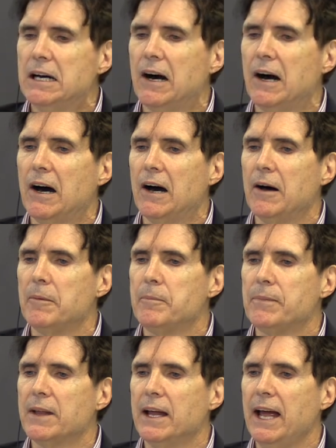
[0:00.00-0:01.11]
Um,
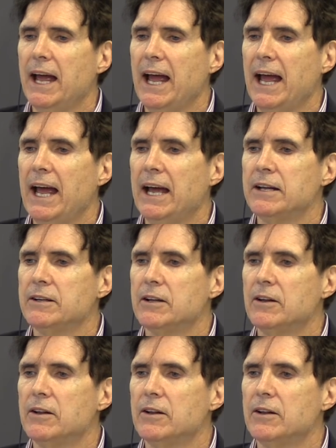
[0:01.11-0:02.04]
and